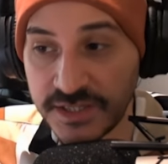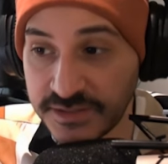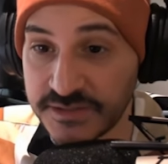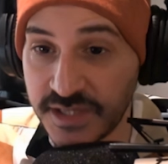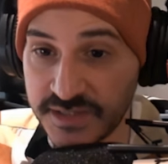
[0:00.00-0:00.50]

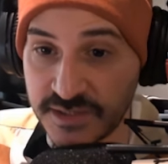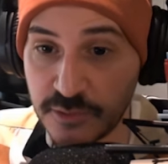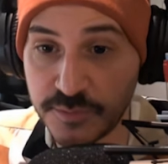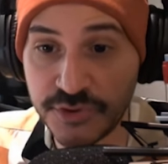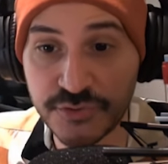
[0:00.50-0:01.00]
In this case, I
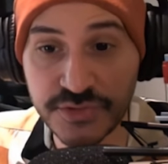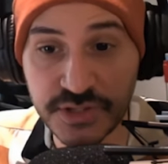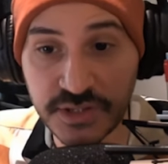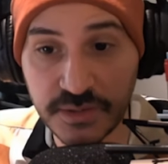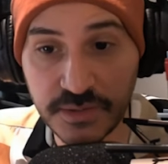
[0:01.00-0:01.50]
will be
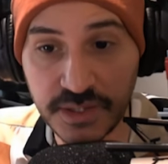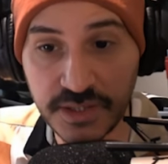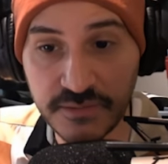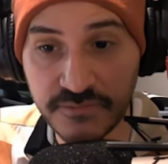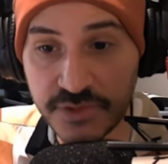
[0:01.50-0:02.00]
using
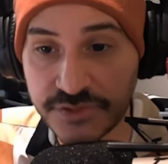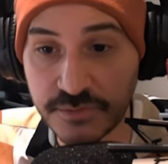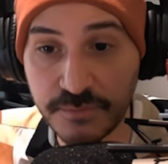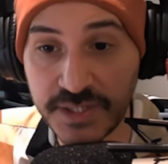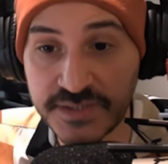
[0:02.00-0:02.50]
a
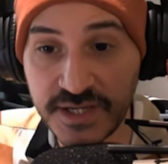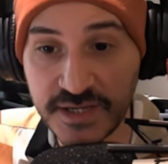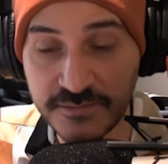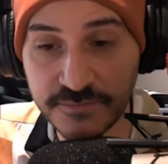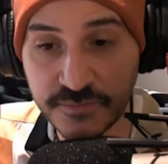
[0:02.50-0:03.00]
version
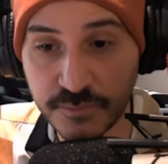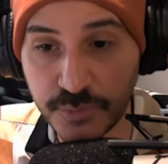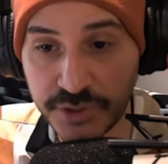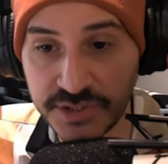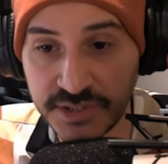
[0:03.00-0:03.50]
beta
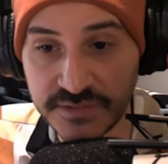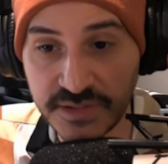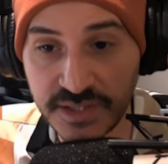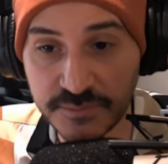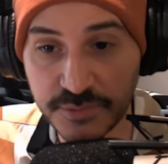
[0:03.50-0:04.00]

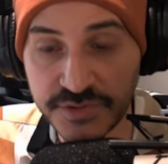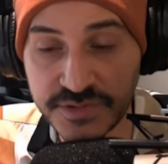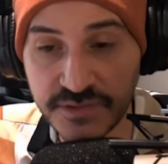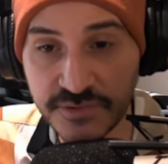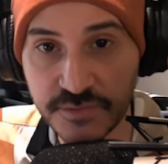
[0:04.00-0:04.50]

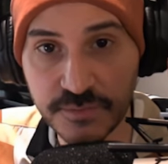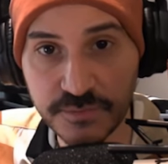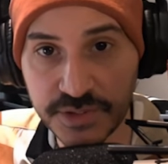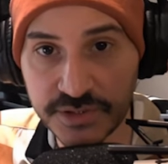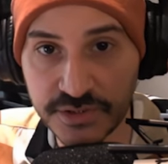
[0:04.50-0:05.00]
0.99.7
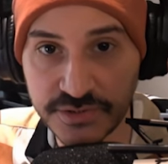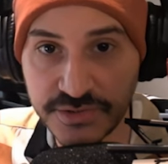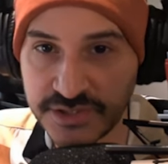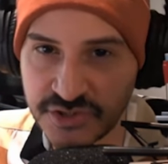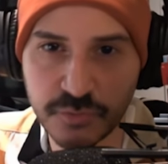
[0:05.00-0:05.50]

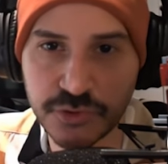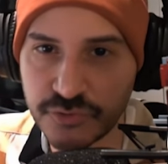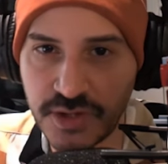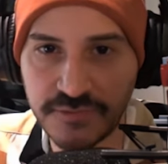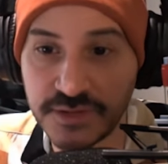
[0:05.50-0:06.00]
because I just
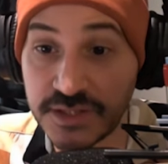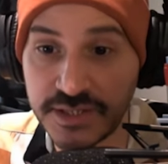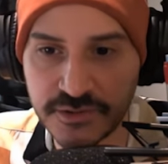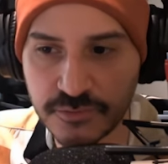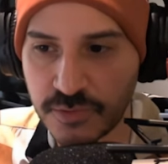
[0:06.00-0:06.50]
want to have the
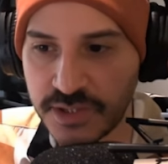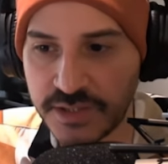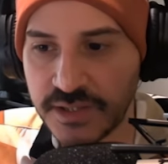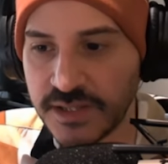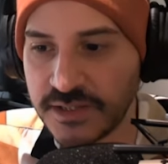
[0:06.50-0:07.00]
latest
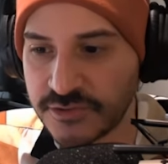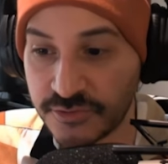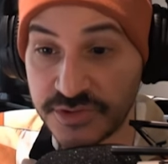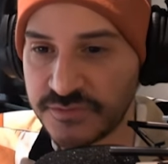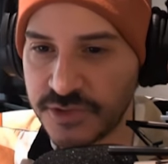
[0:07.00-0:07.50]
one,
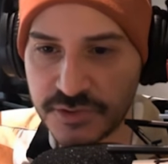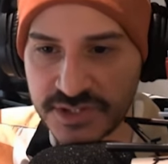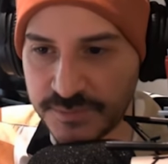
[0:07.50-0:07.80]
so this video